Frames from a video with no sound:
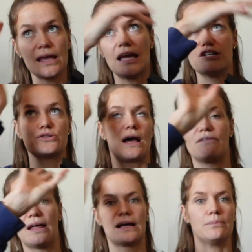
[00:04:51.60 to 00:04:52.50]
and she'll
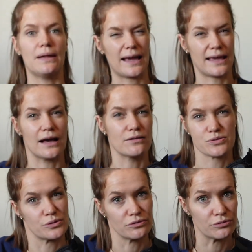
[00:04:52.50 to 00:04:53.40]
have like a blackout
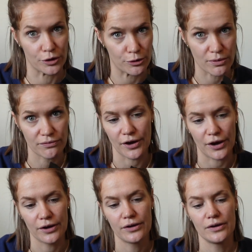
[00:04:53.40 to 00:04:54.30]
sort of room for
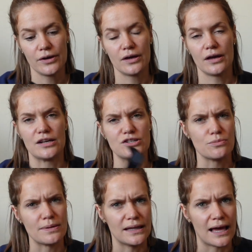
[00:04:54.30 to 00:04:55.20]
her. and she'll
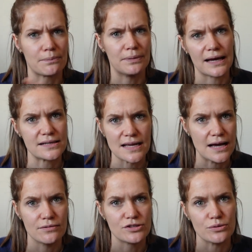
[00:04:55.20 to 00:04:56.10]
be like blacked
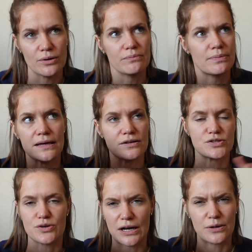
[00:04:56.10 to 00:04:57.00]
out. She won't be
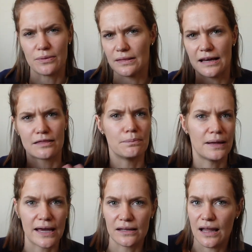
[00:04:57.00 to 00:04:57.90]
distracted with like the
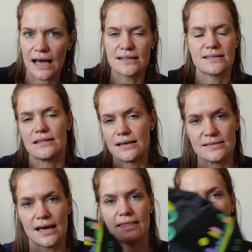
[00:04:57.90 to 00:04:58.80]
plain lights and things
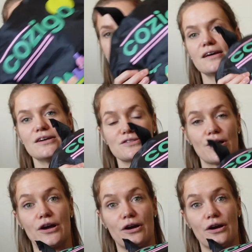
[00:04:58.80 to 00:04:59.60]
like that. So